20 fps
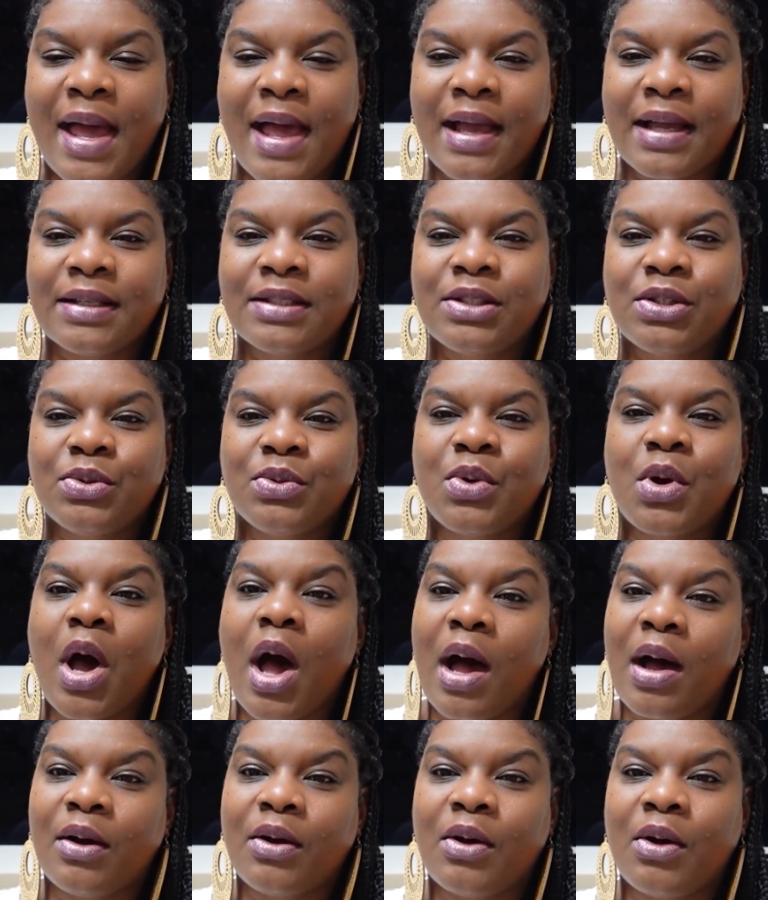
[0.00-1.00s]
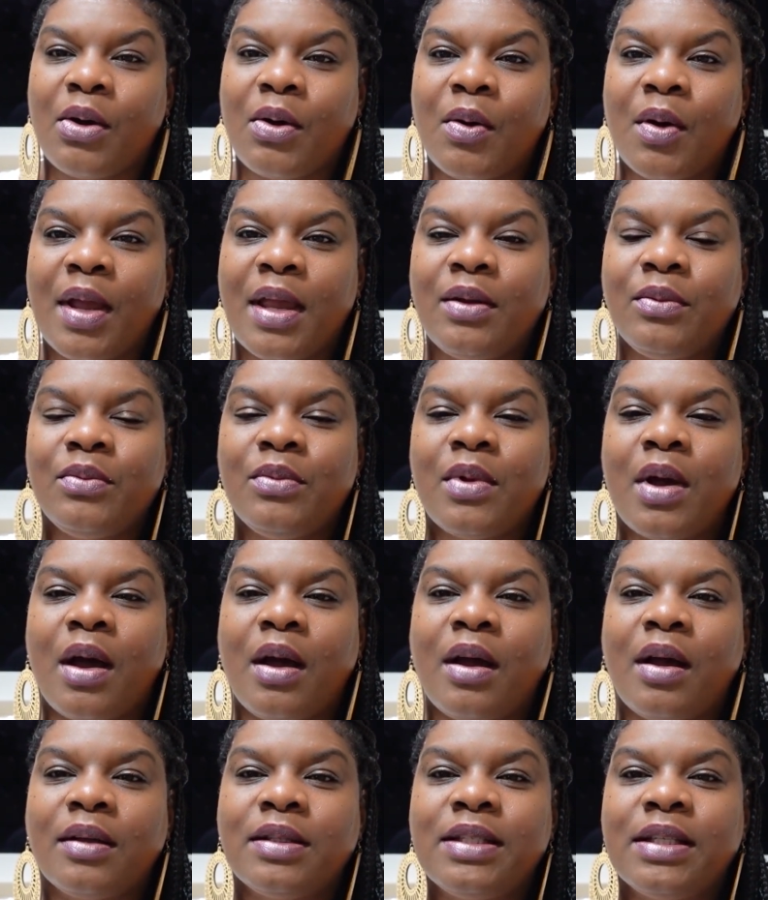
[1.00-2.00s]
back to Congo. It
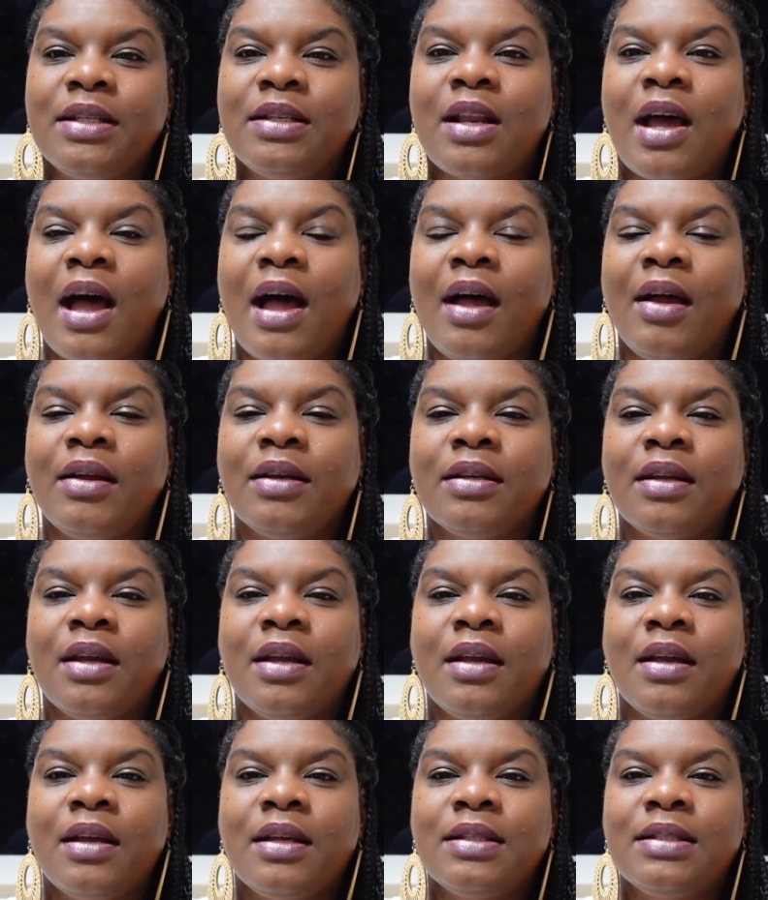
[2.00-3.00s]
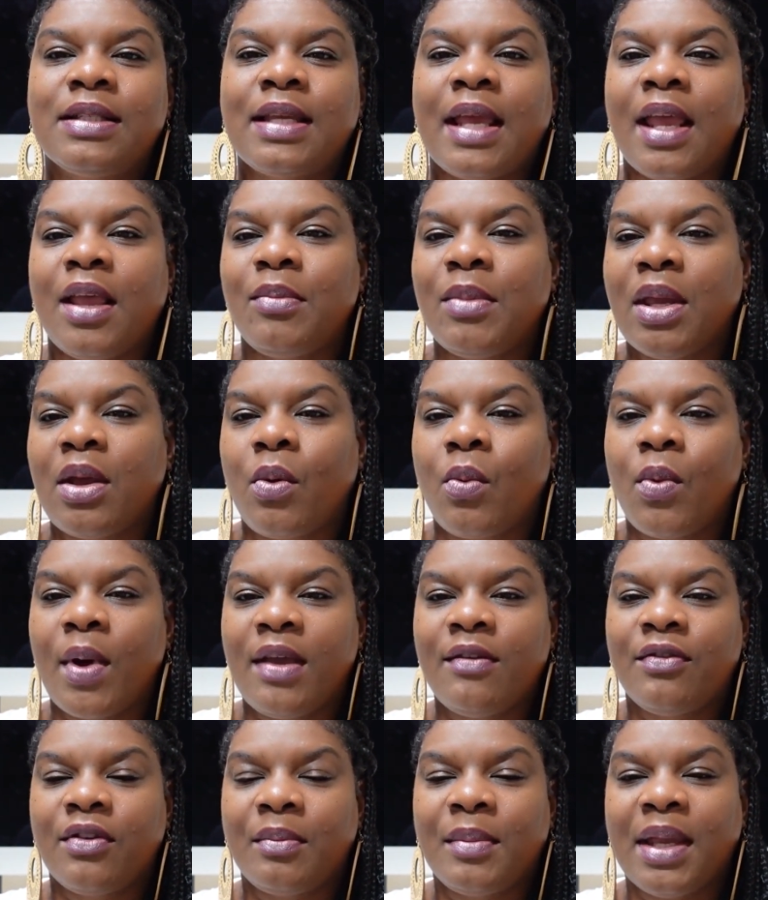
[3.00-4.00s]
did not take me
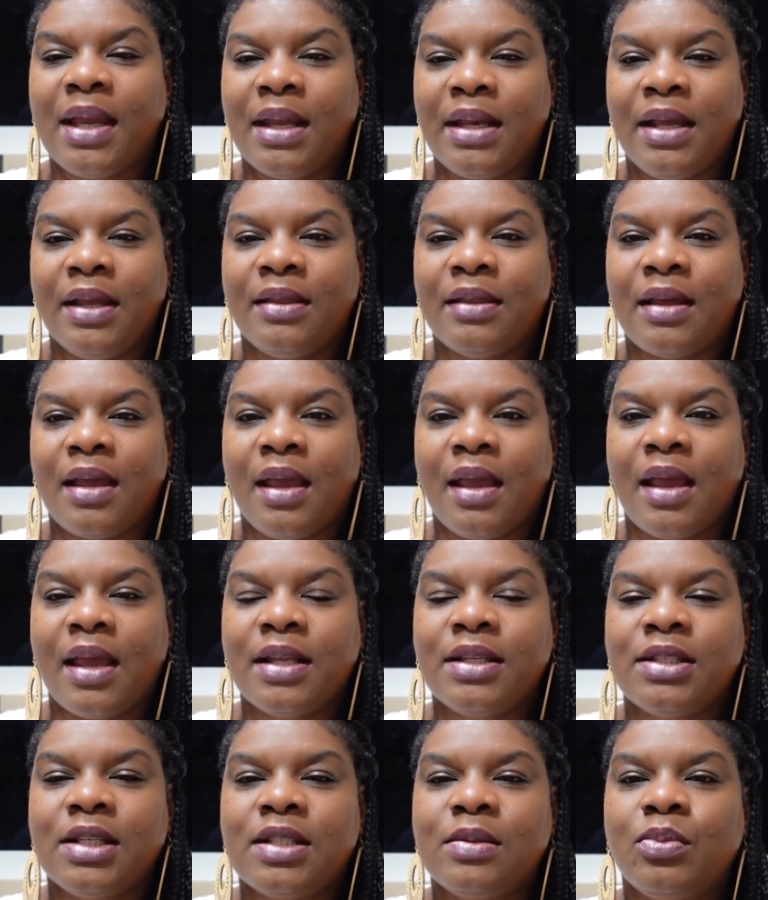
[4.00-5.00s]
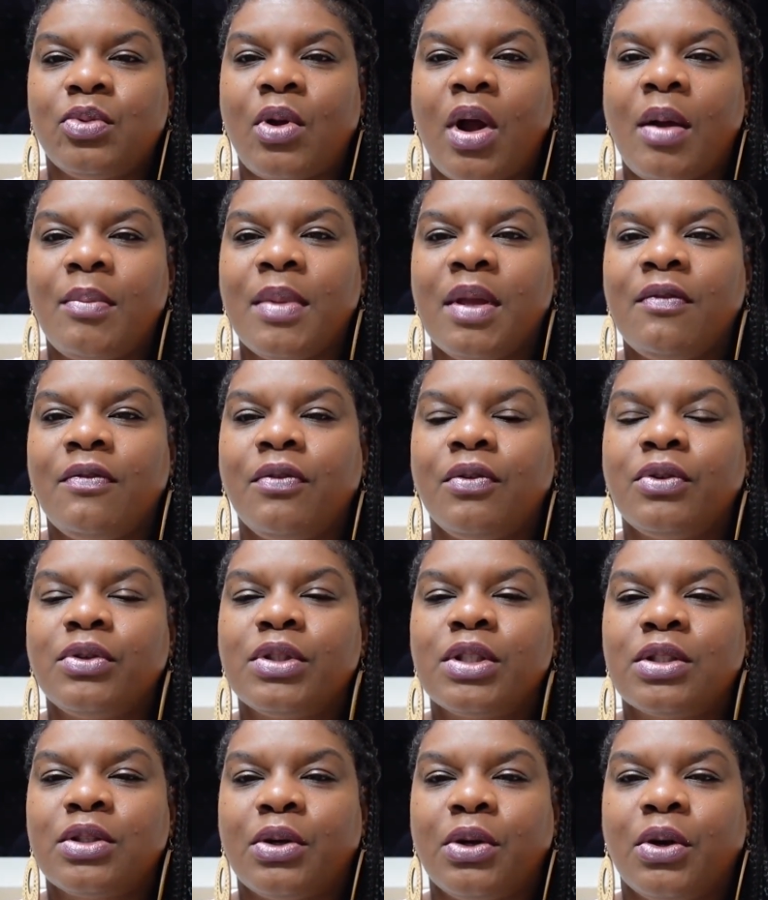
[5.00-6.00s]
away from anything. It just brought me
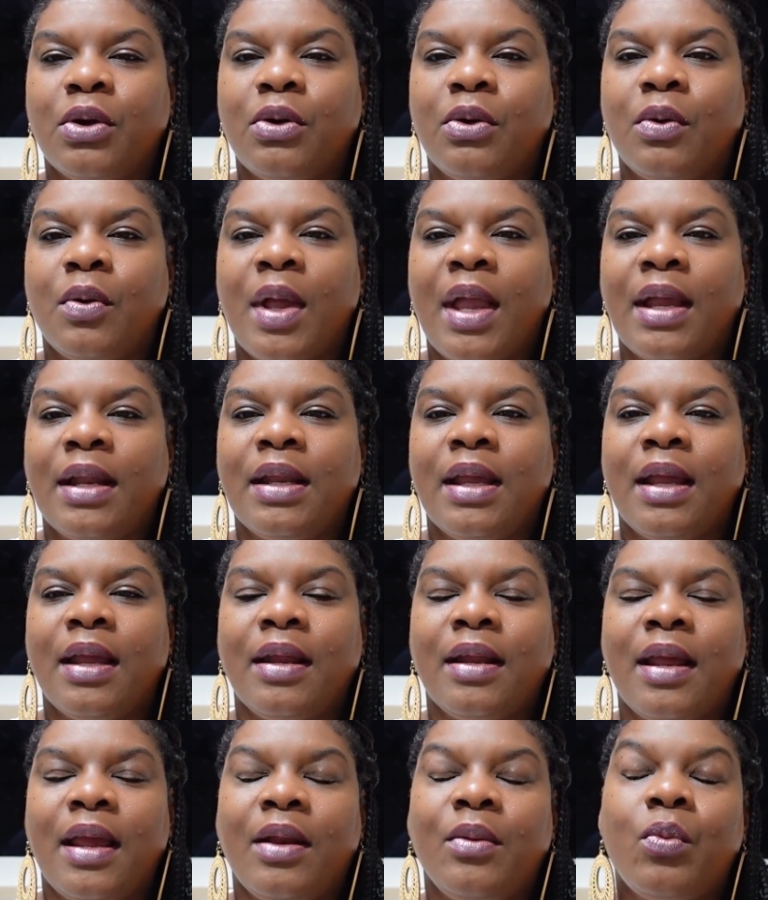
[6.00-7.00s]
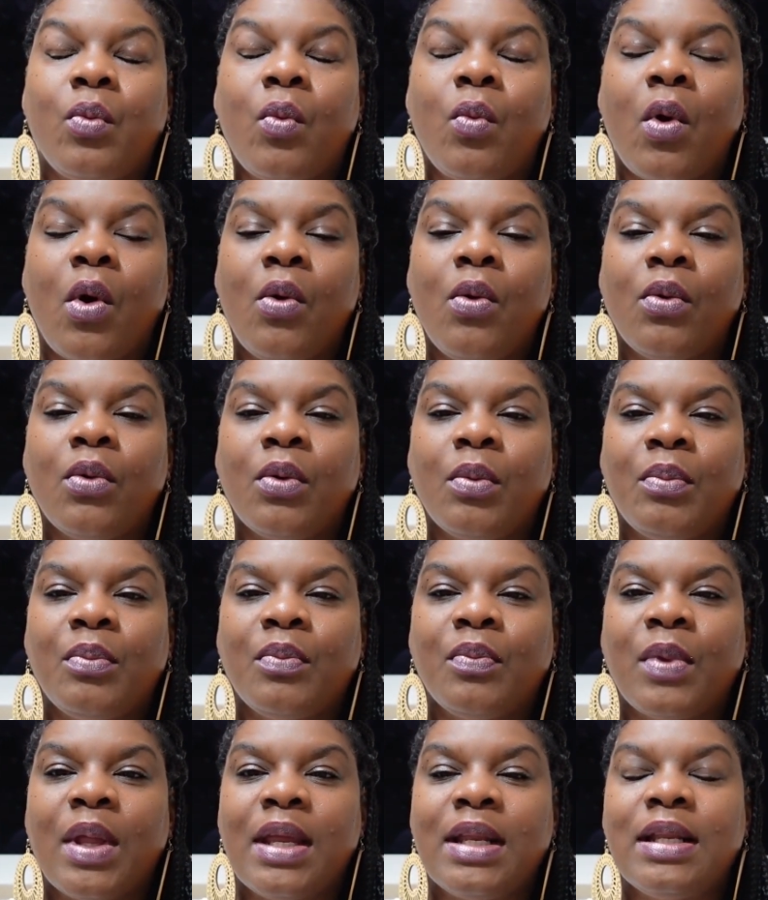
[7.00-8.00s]
full circle, and
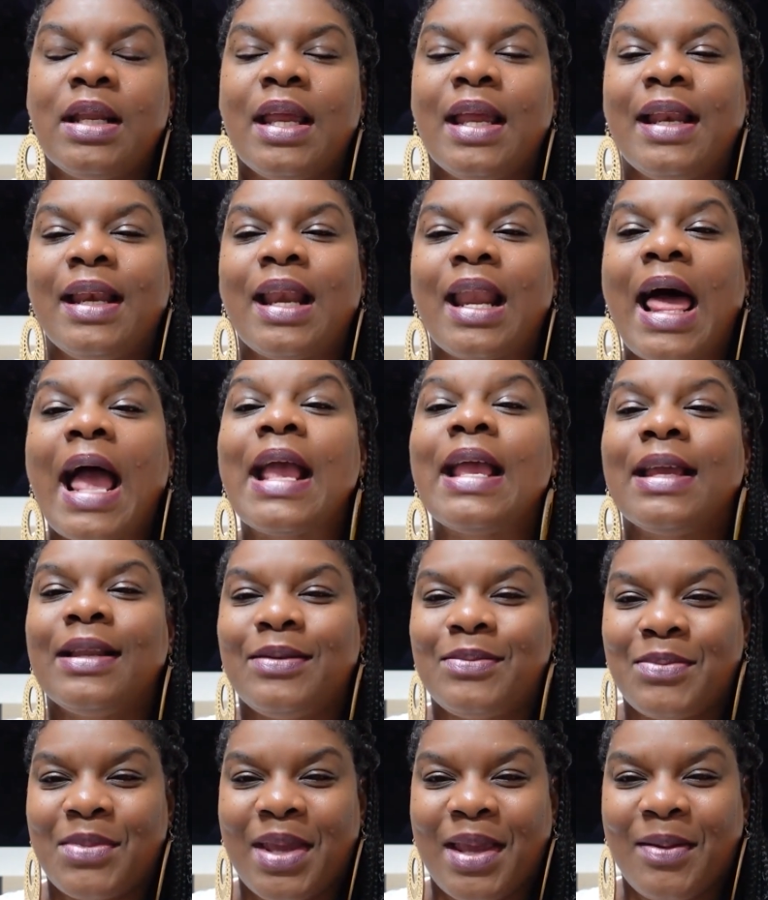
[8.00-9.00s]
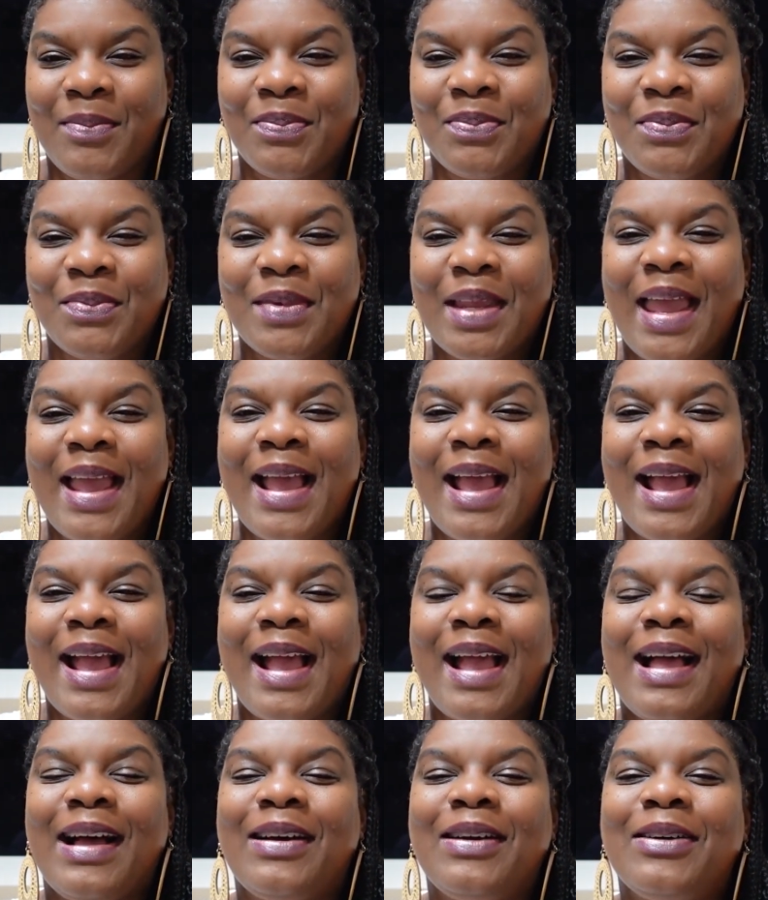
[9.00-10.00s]
it enlightened me.
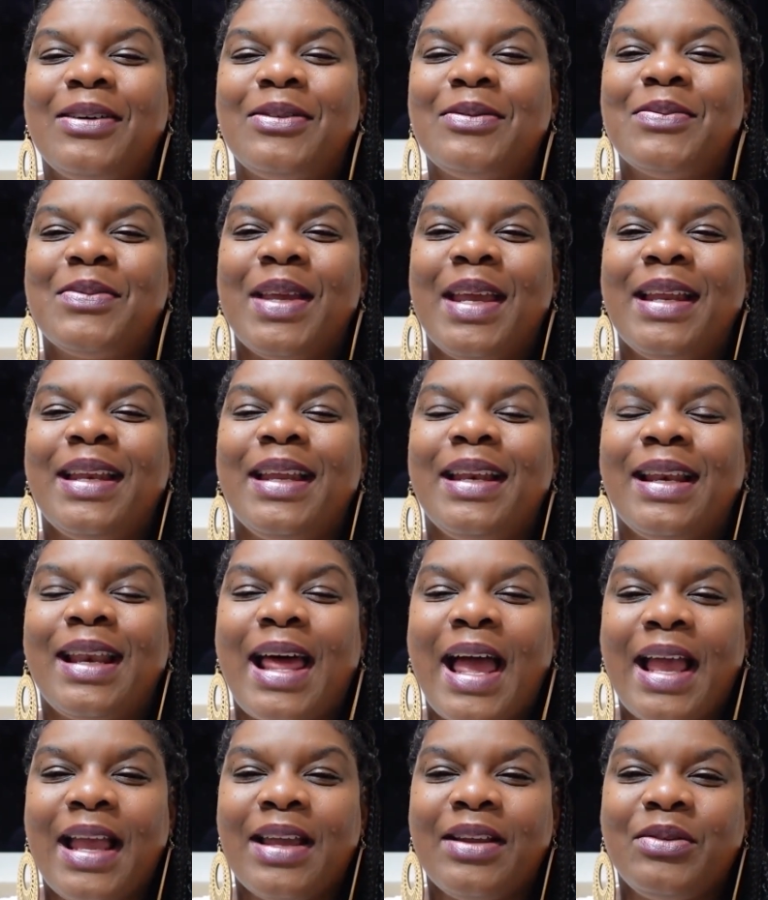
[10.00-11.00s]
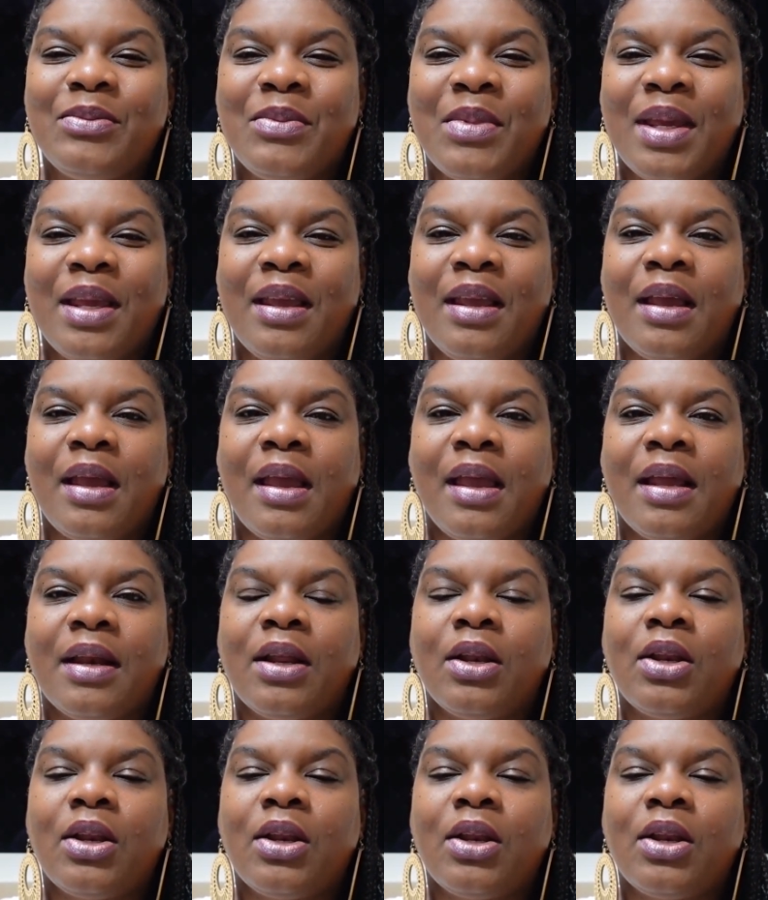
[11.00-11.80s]
It enlightened me